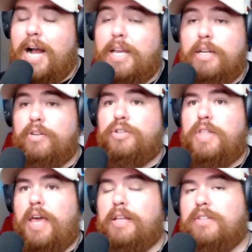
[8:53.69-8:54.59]
can
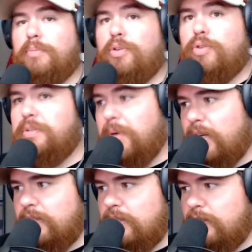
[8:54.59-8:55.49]
understand some of the
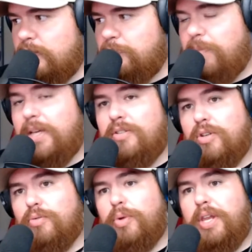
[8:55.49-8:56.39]
responses based
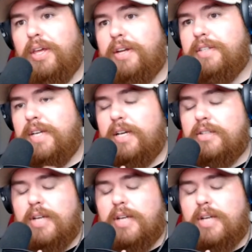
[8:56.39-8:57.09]
on reading it in text.